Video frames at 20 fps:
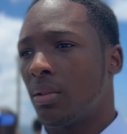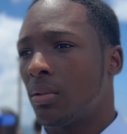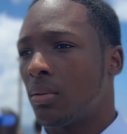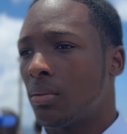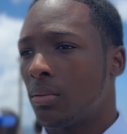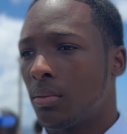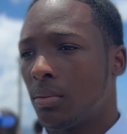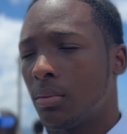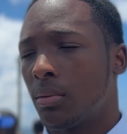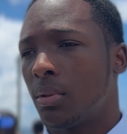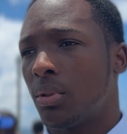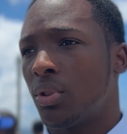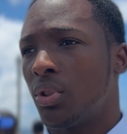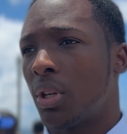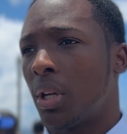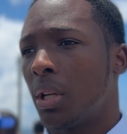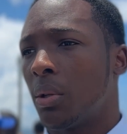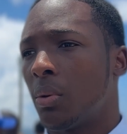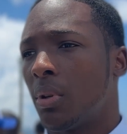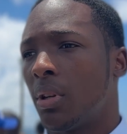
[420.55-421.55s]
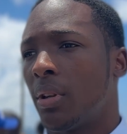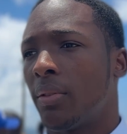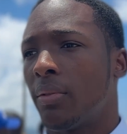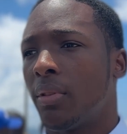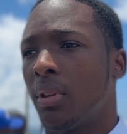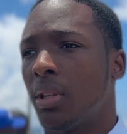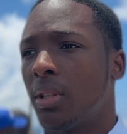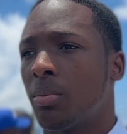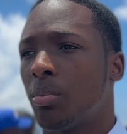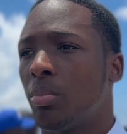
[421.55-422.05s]
to join one of
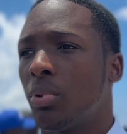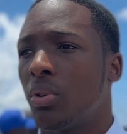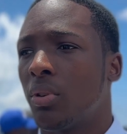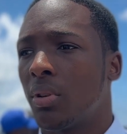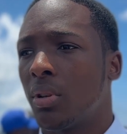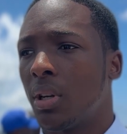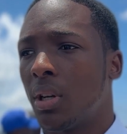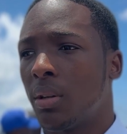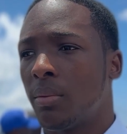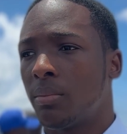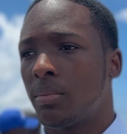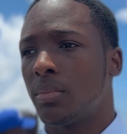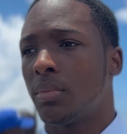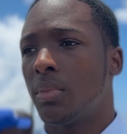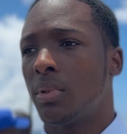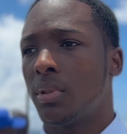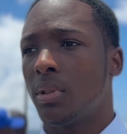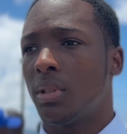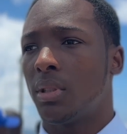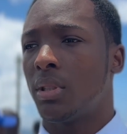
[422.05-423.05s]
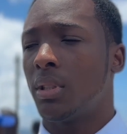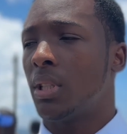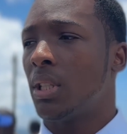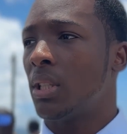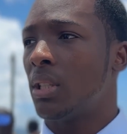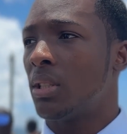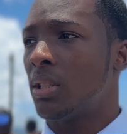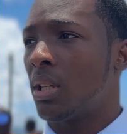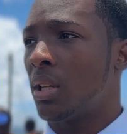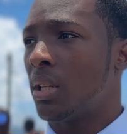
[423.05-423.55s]
the program,
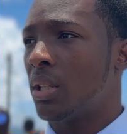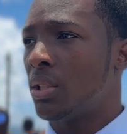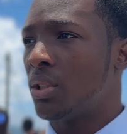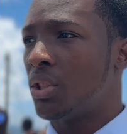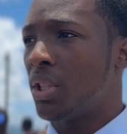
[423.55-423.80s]
either the